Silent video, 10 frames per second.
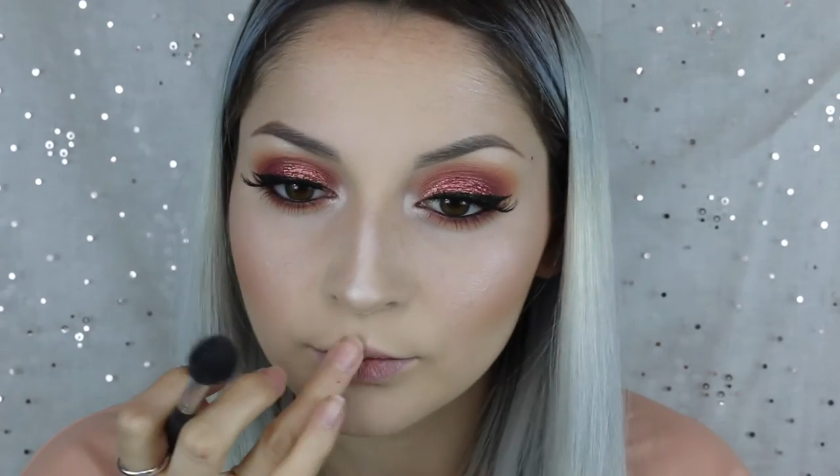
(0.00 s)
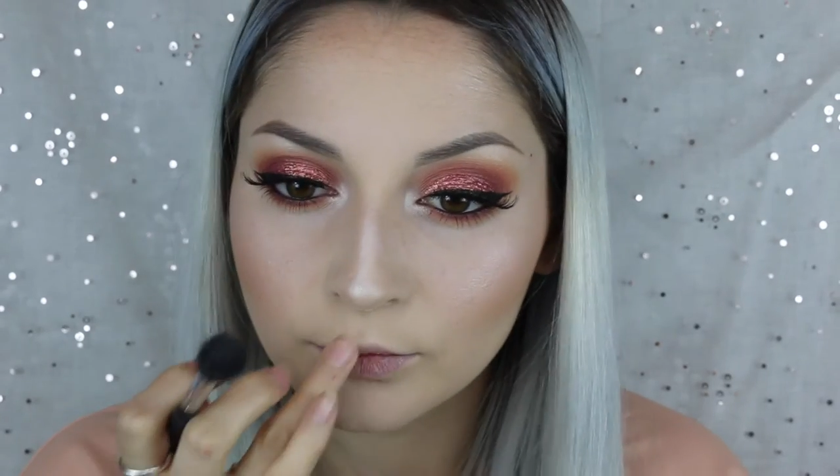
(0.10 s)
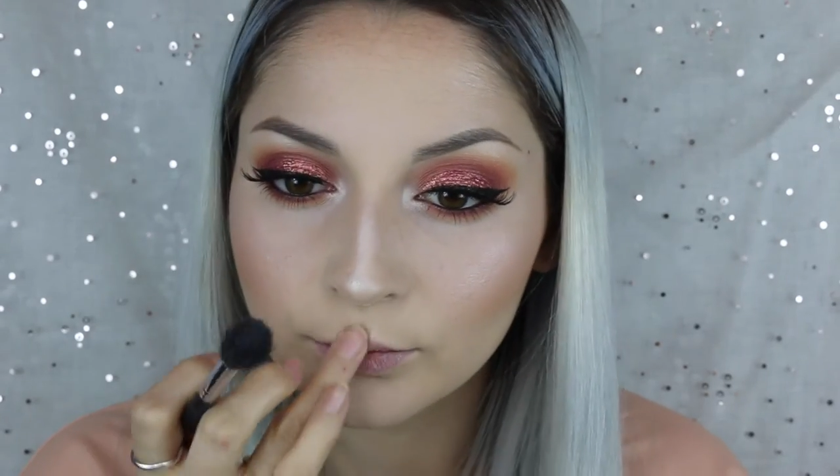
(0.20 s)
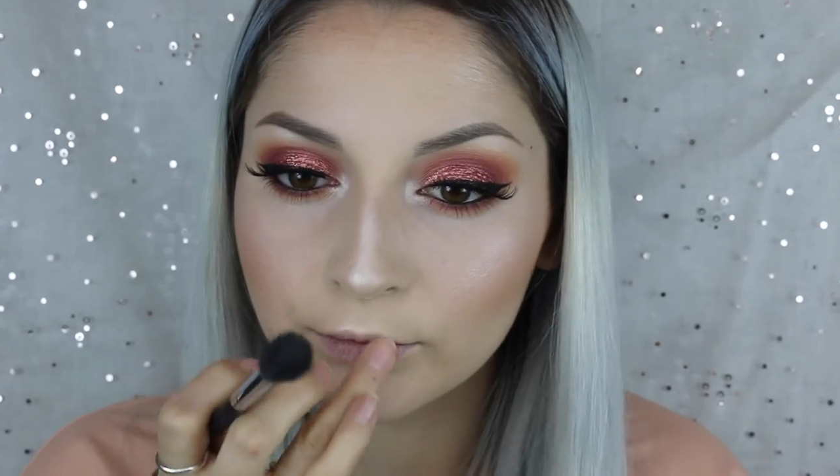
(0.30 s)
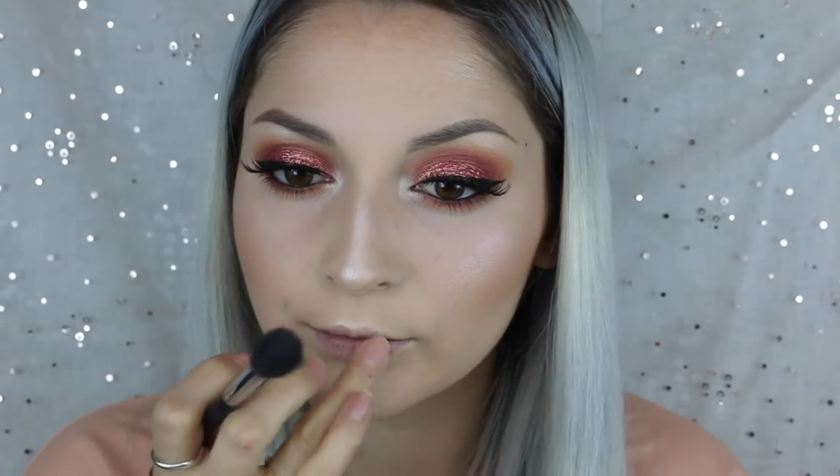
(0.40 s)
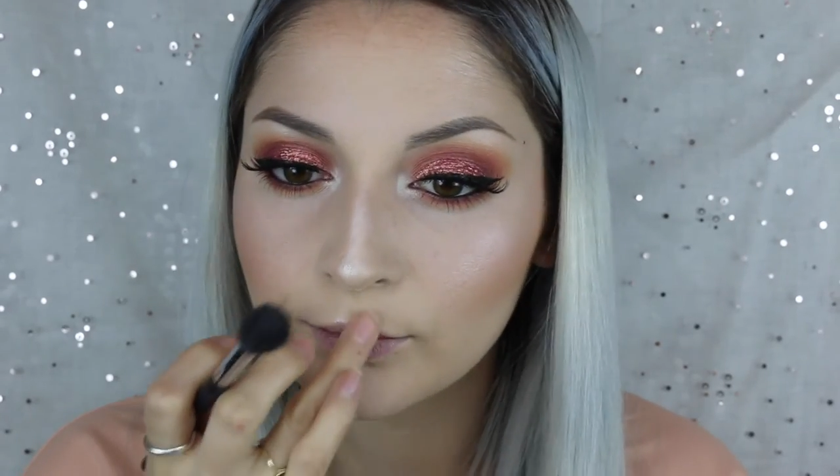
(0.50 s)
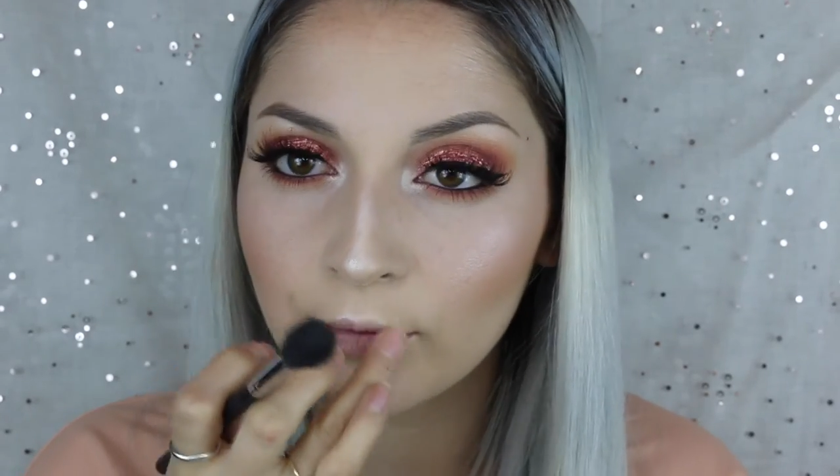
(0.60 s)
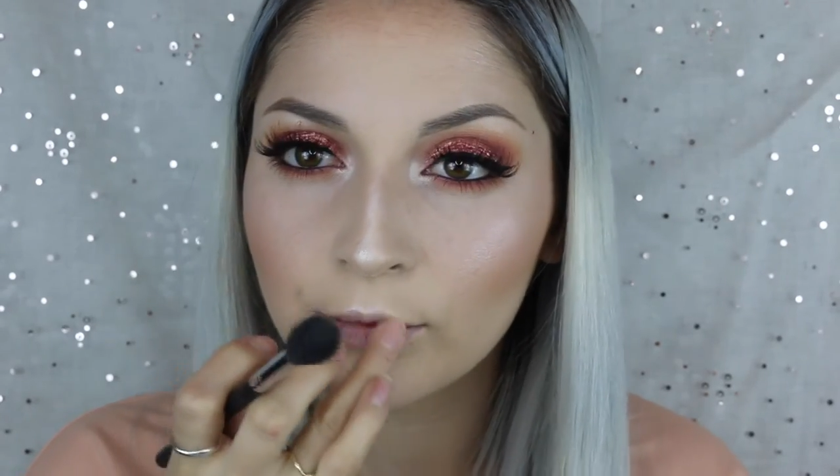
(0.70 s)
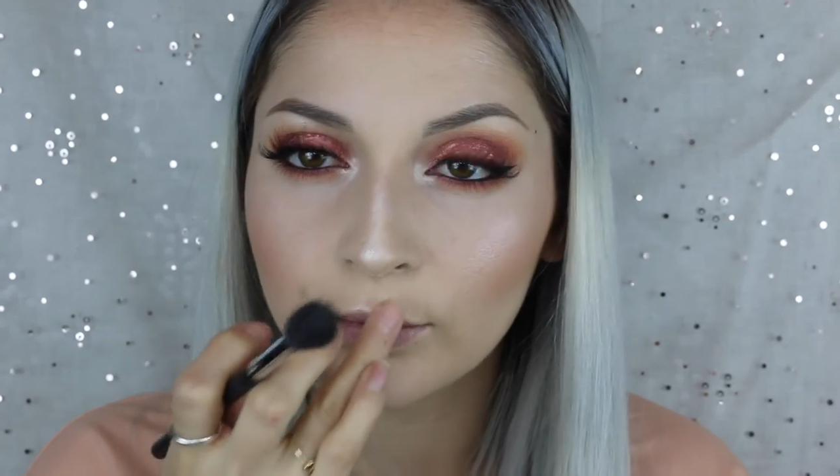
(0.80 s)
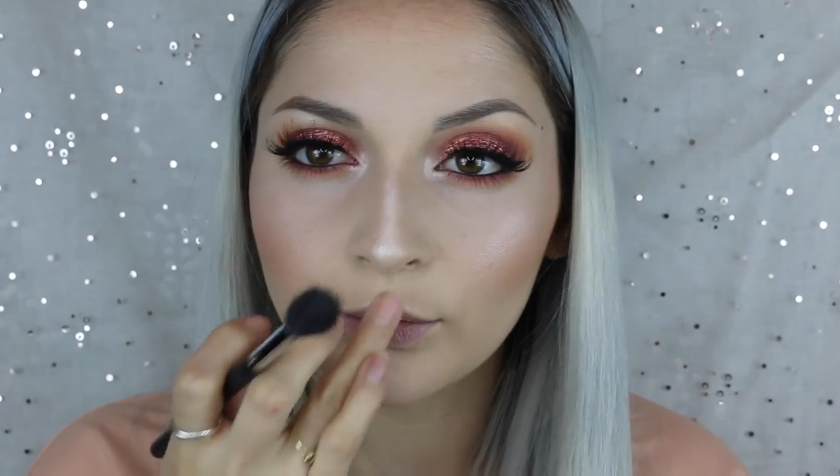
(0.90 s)
Oh, and I
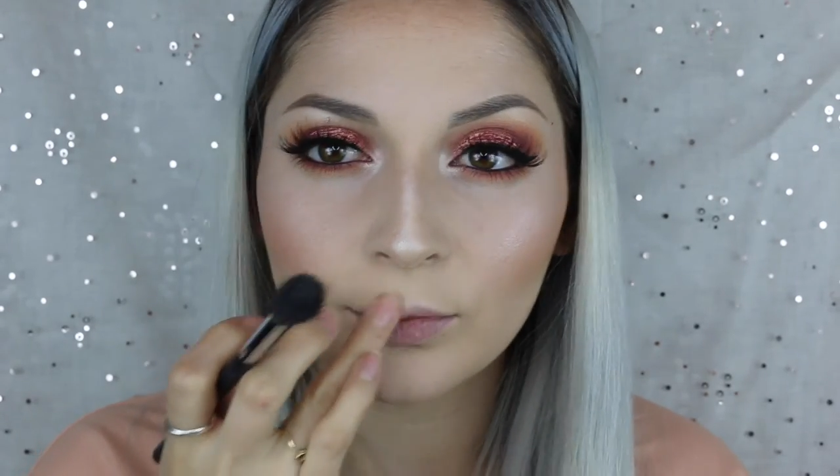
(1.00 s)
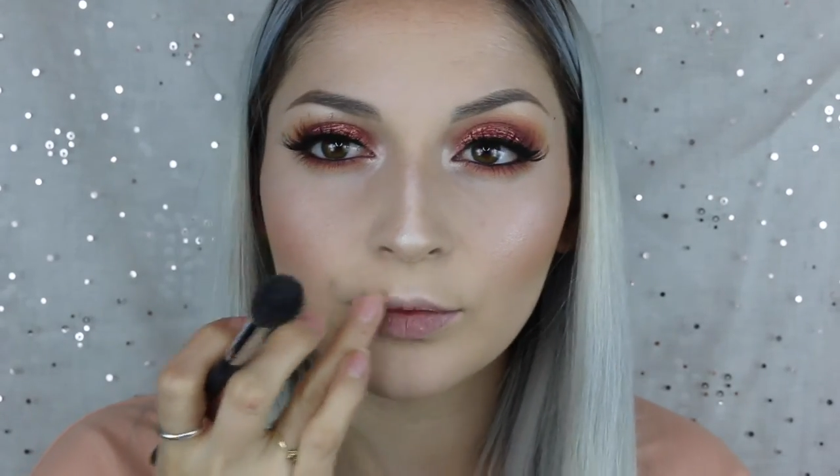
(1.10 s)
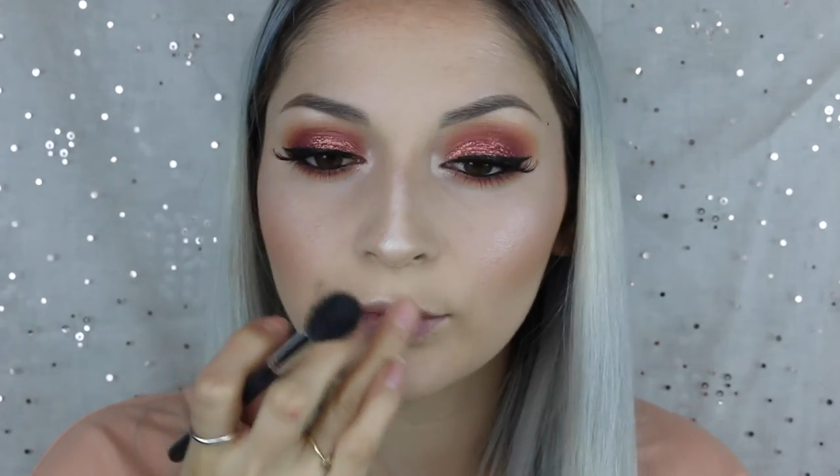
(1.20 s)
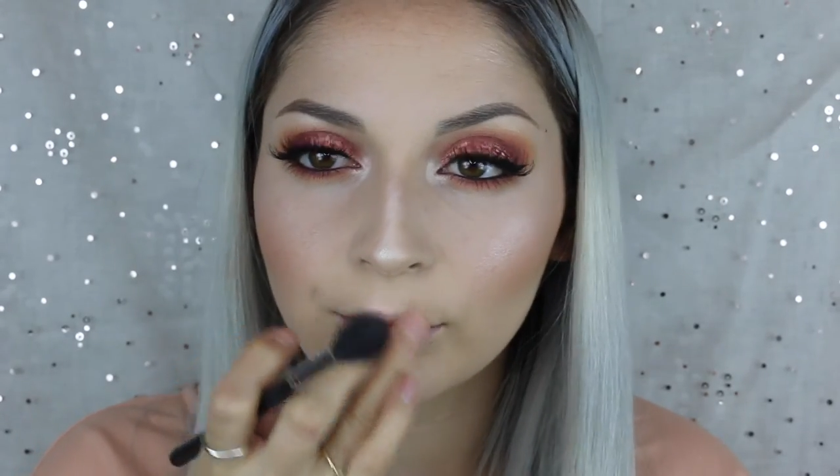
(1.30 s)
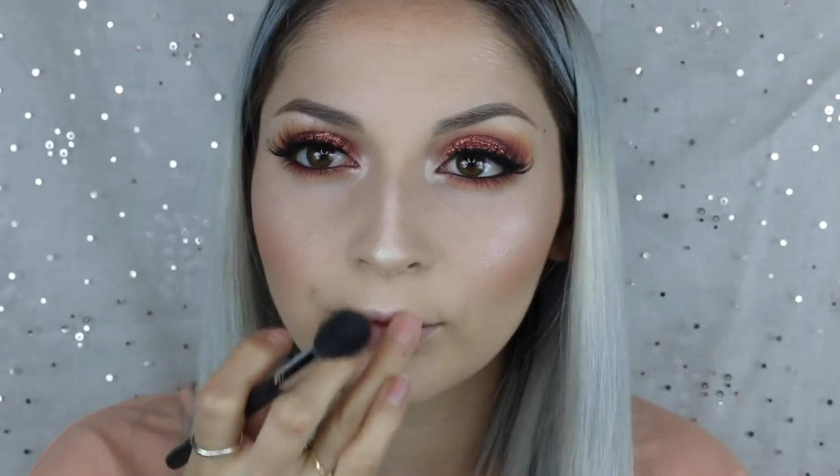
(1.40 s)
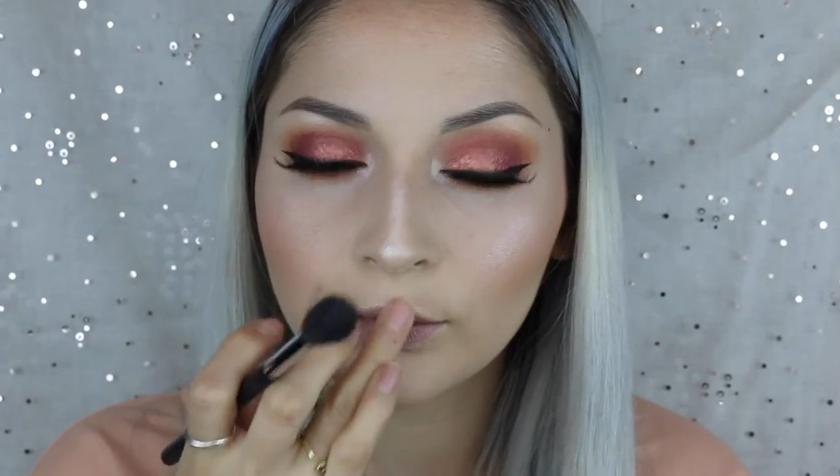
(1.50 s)
also forgot to tell